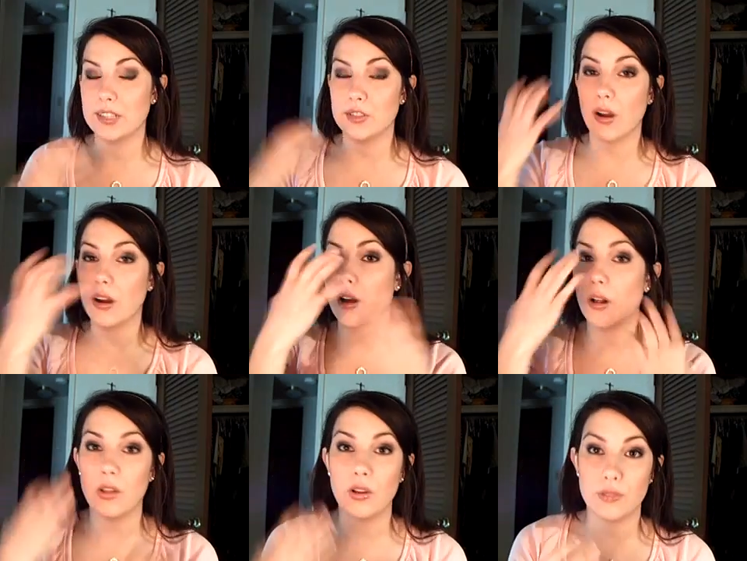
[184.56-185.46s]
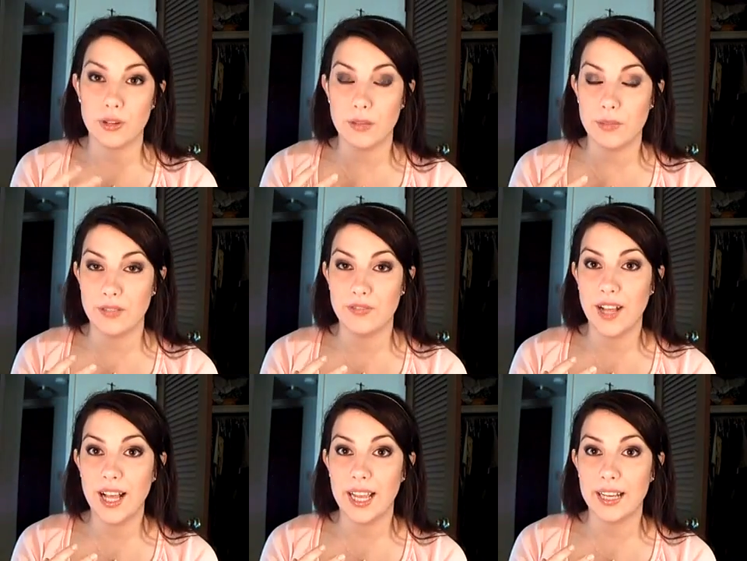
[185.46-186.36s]
eye, dark all over can be
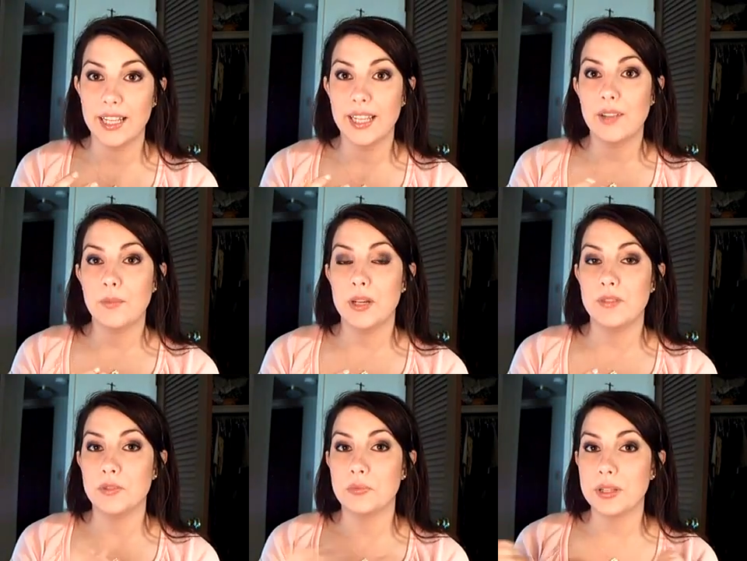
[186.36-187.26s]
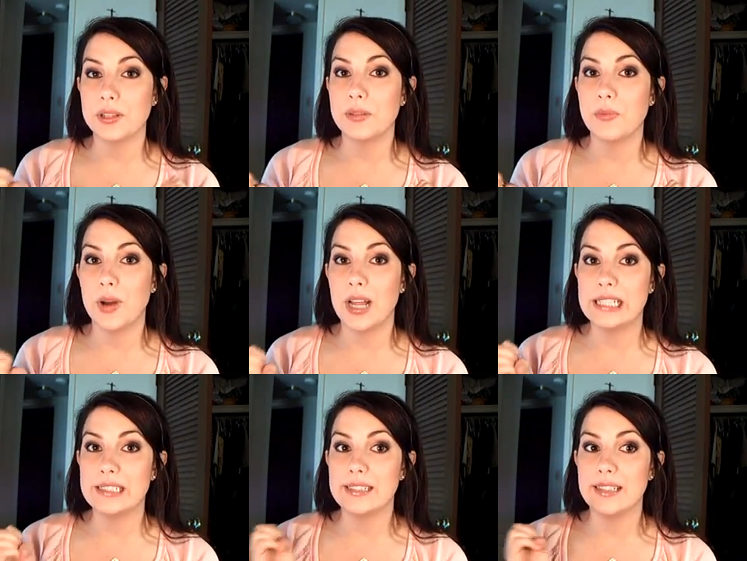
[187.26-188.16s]
fine, but if you really
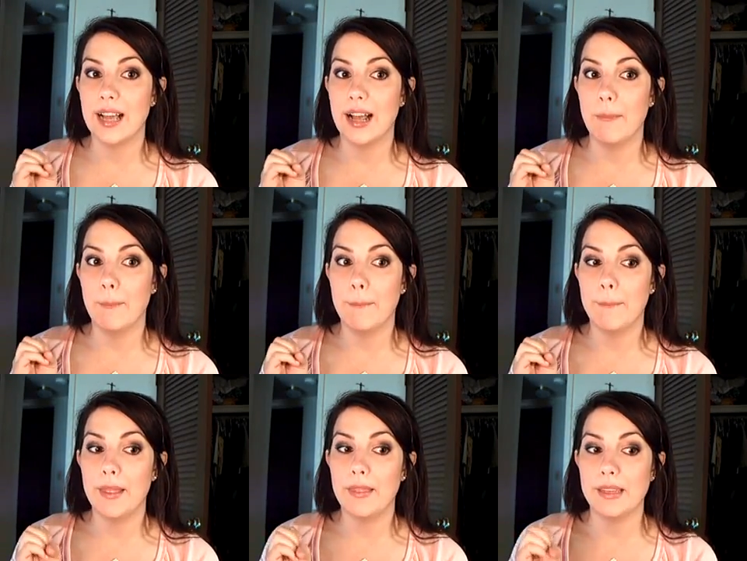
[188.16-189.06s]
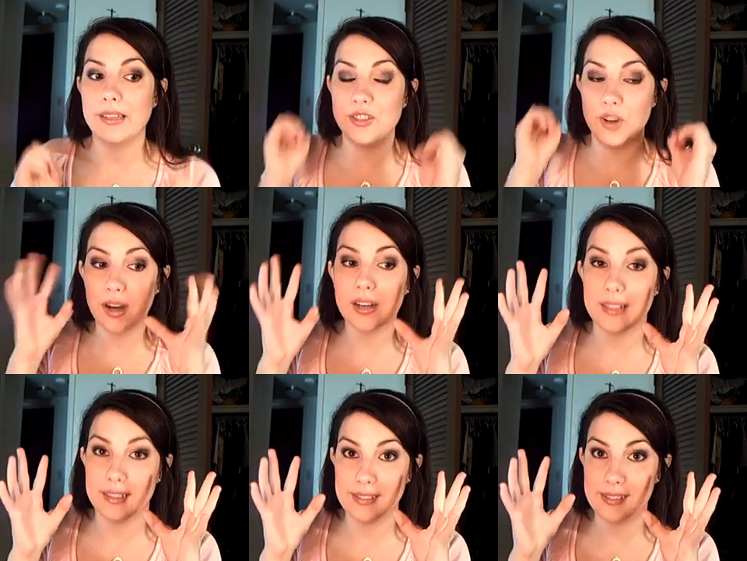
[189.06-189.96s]
want the
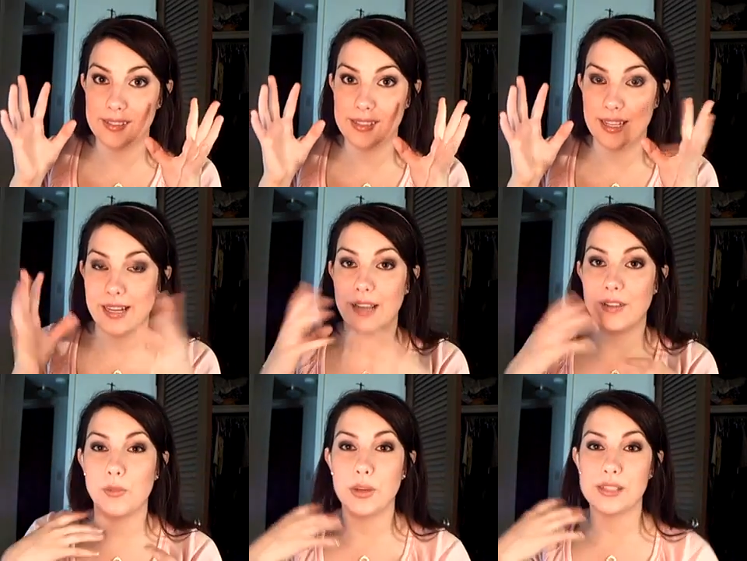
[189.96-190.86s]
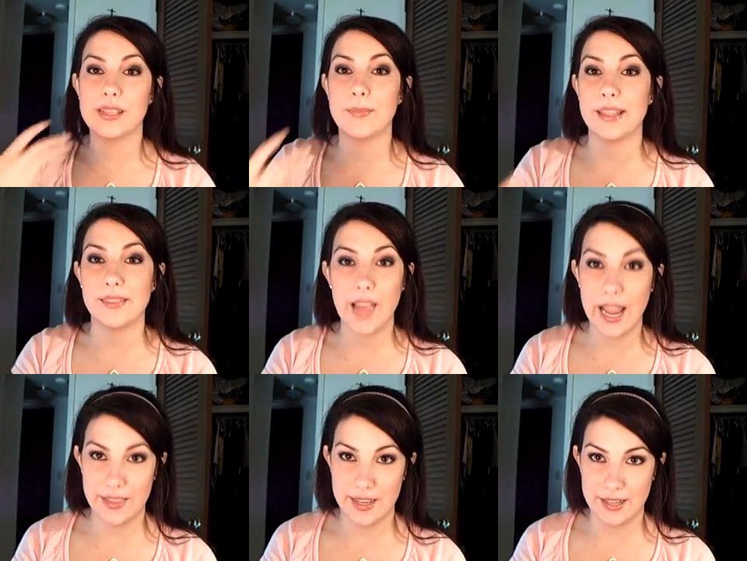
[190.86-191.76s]
darkness to stand out, you want something
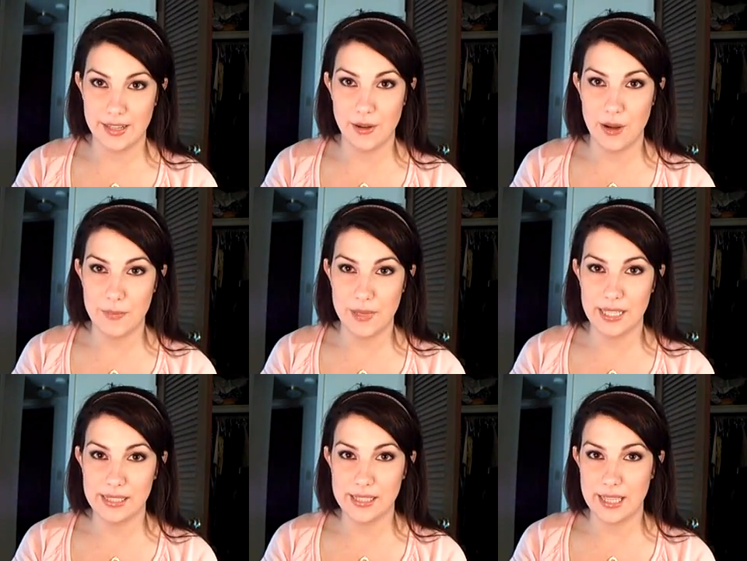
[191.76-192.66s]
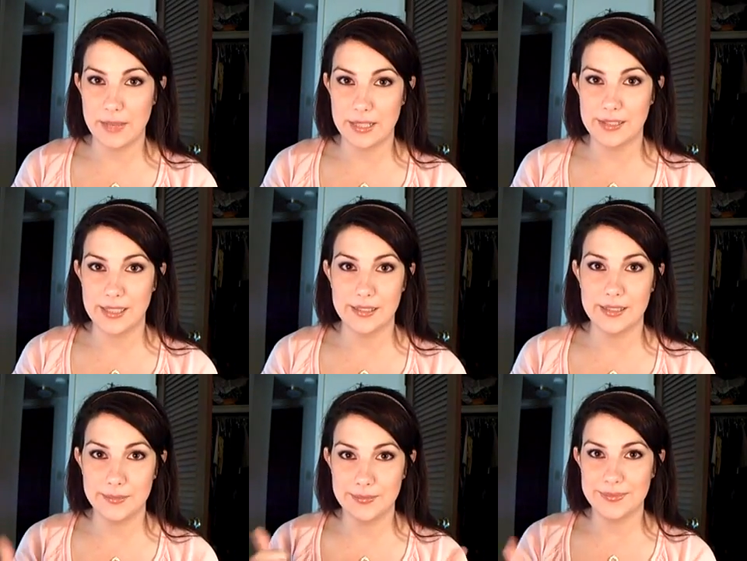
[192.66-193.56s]
light that it can go up against. Does that make
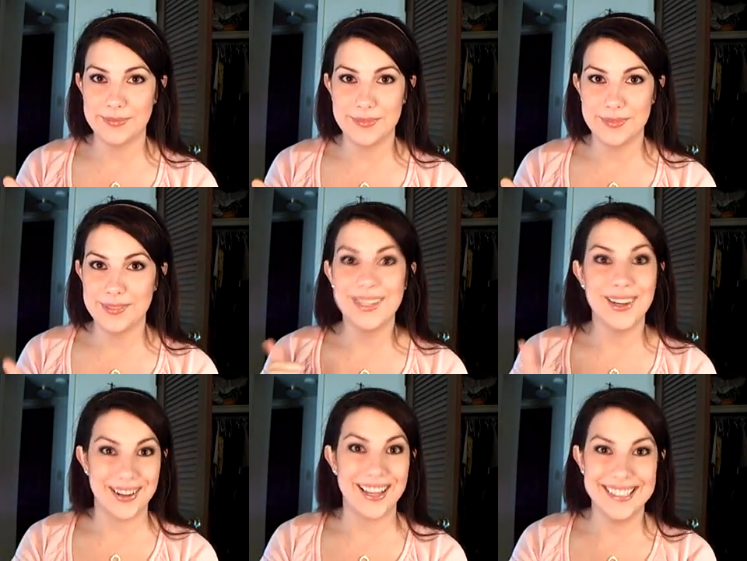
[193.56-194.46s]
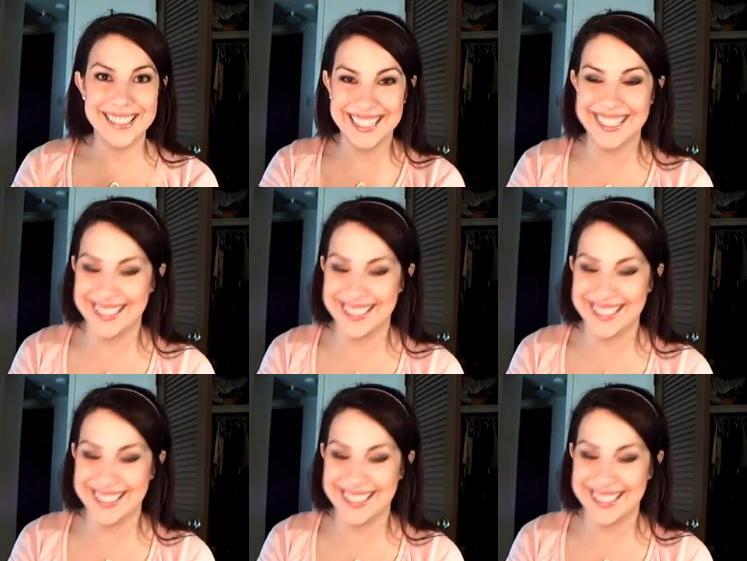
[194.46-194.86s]
sense? Okay.